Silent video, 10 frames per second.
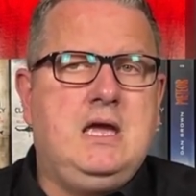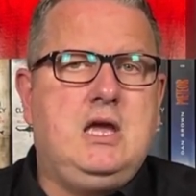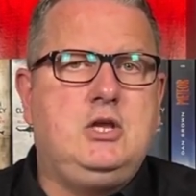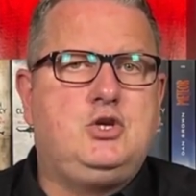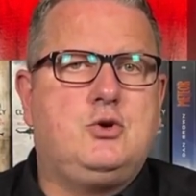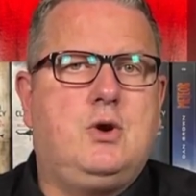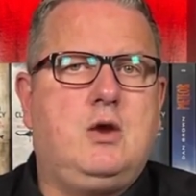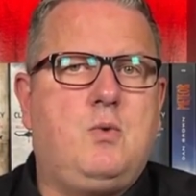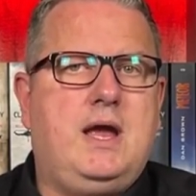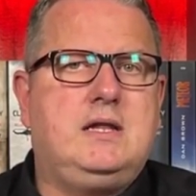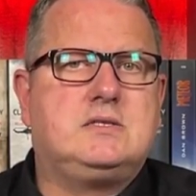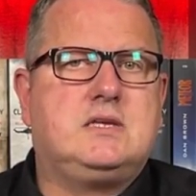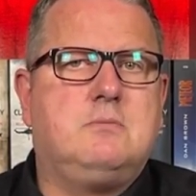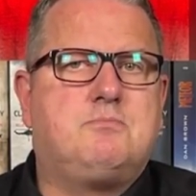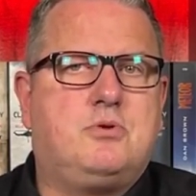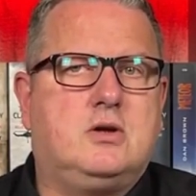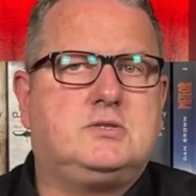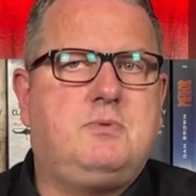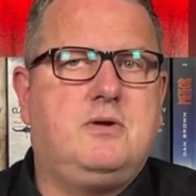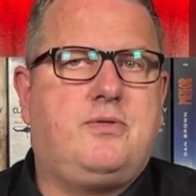ensuring Wales can
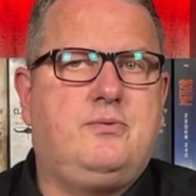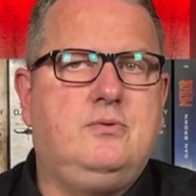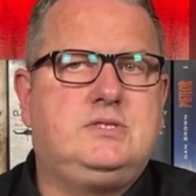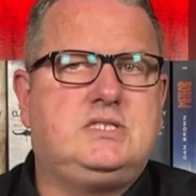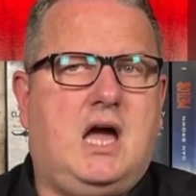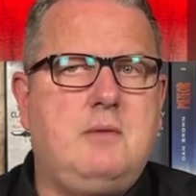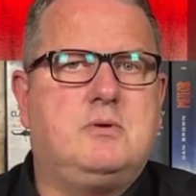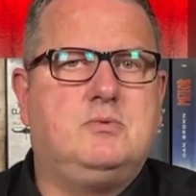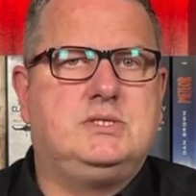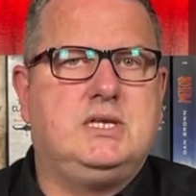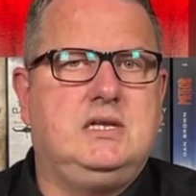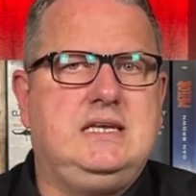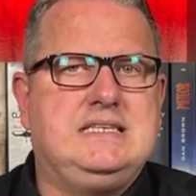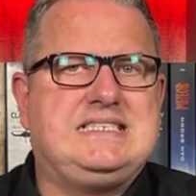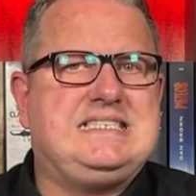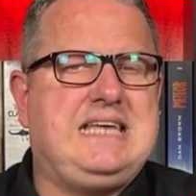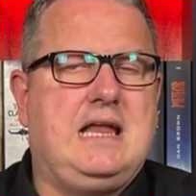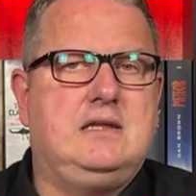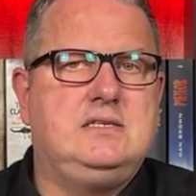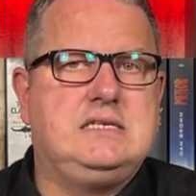prosper through cyber resilience,
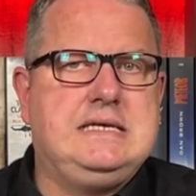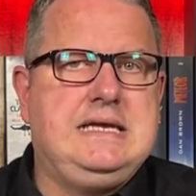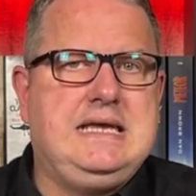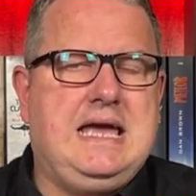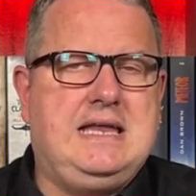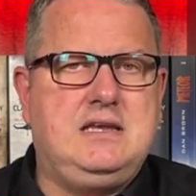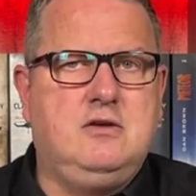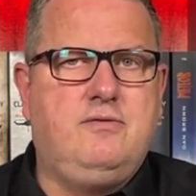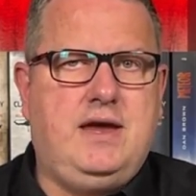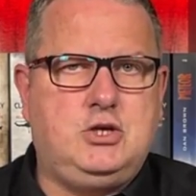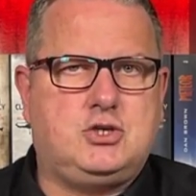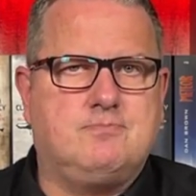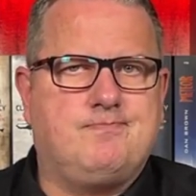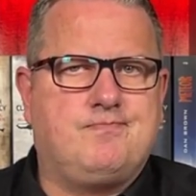talent, and innovation.